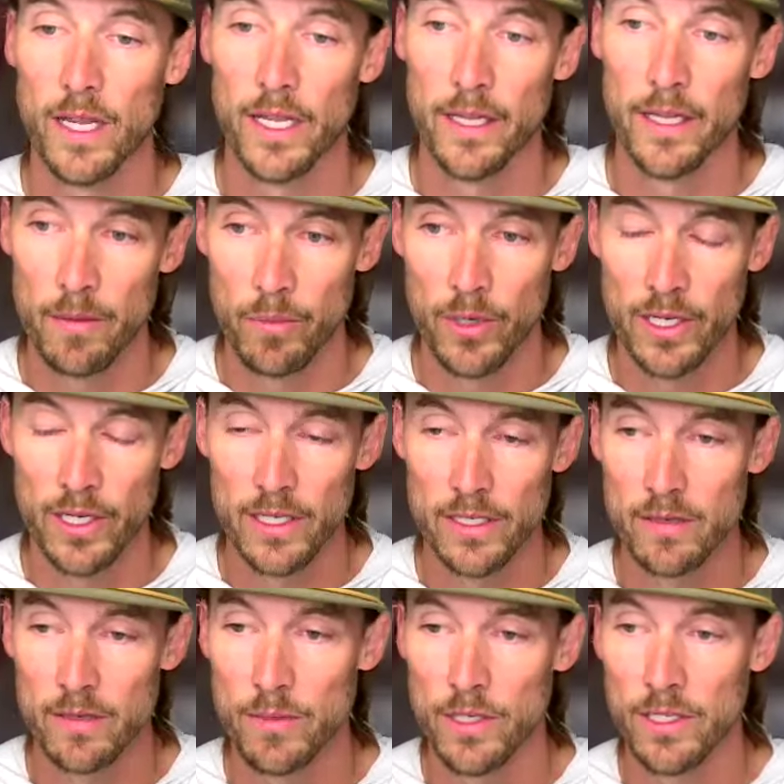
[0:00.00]
and they bring
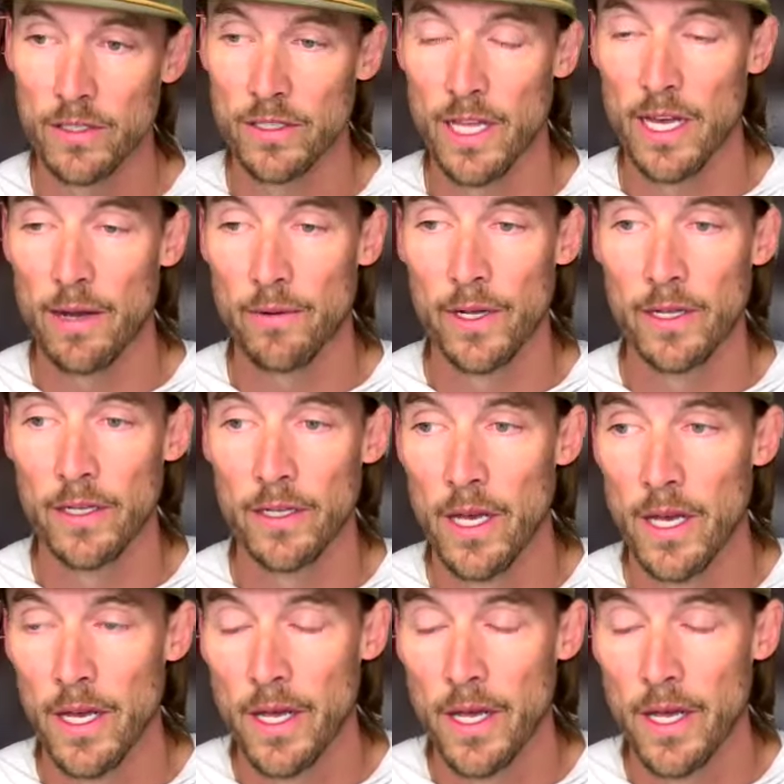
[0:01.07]
us some deals that way.